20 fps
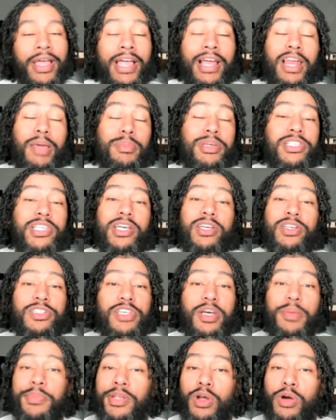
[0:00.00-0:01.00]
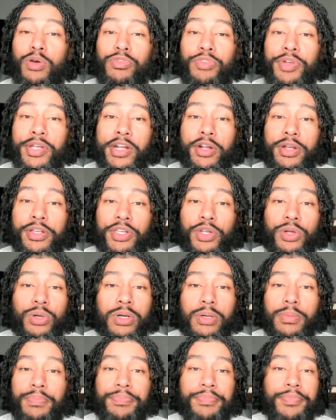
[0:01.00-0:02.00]
And let me tell you something. Over here in
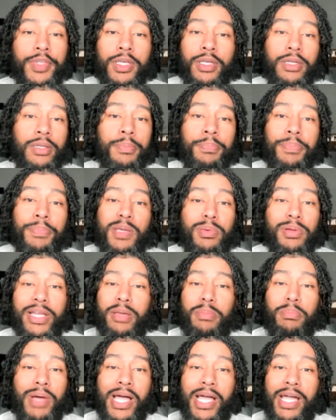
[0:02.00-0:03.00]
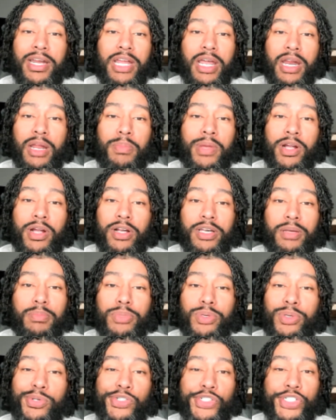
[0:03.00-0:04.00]
Europe, People ain't buying that American
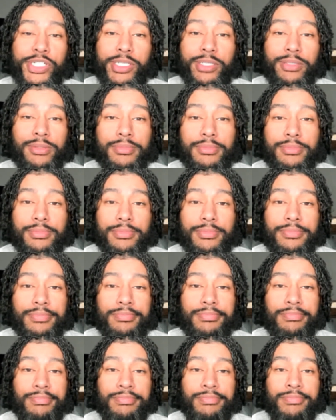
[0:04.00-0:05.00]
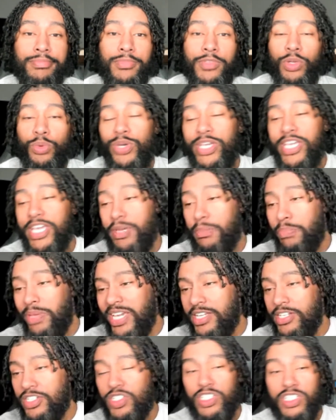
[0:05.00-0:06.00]
bullshit. We get
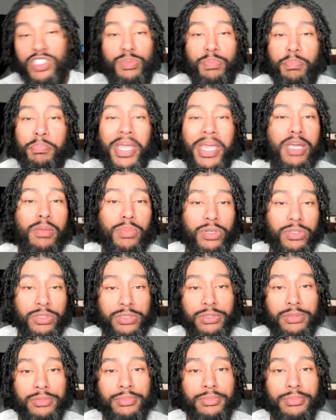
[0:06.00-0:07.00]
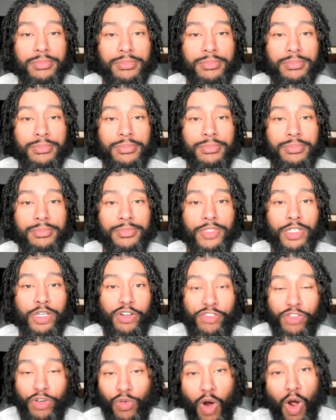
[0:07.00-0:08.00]
Benzes, Beamers,
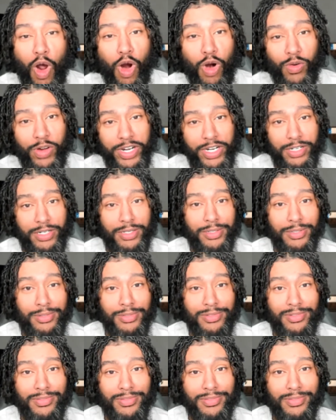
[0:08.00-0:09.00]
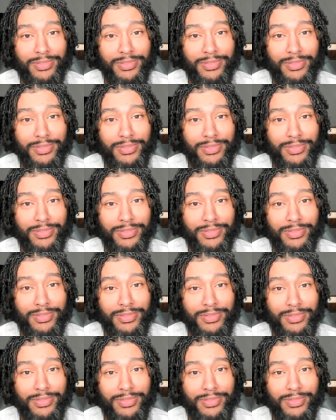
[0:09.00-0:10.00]
Ferrari, Porsche,
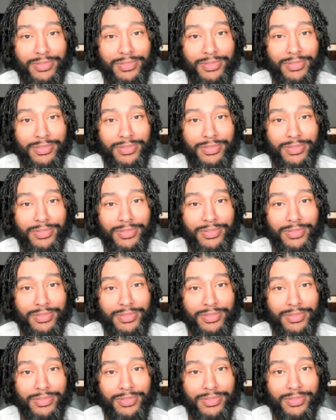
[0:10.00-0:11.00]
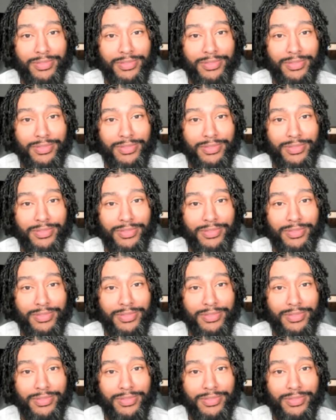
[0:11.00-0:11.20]
Audi.